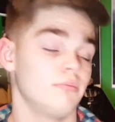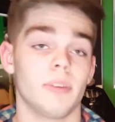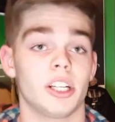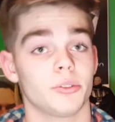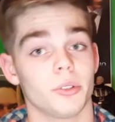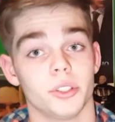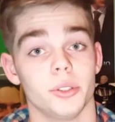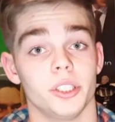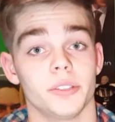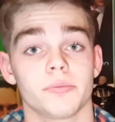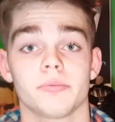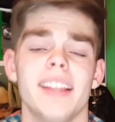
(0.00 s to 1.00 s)
might as well do
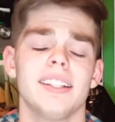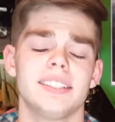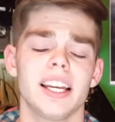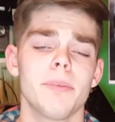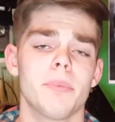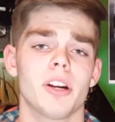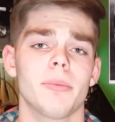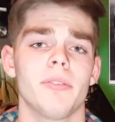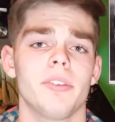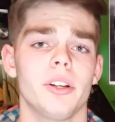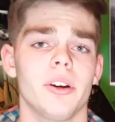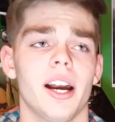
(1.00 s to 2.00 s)
it. In the second part of my
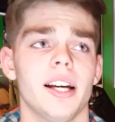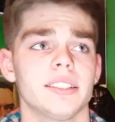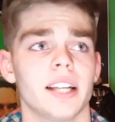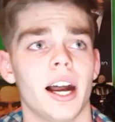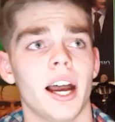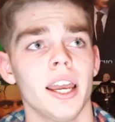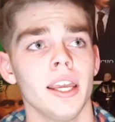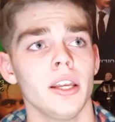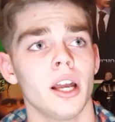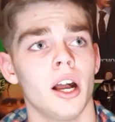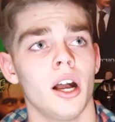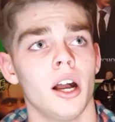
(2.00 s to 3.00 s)
video, guys,
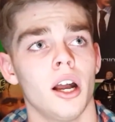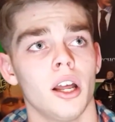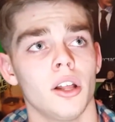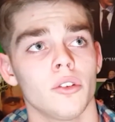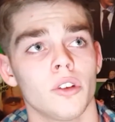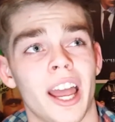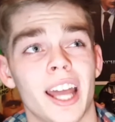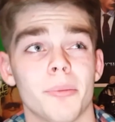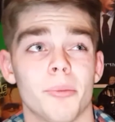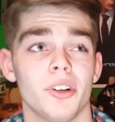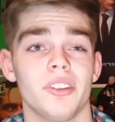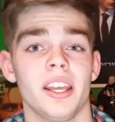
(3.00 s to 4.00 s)
I had a
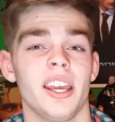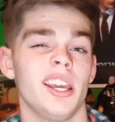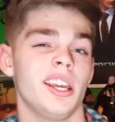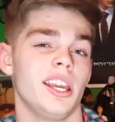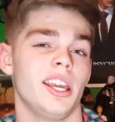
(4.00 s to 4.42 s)
birthday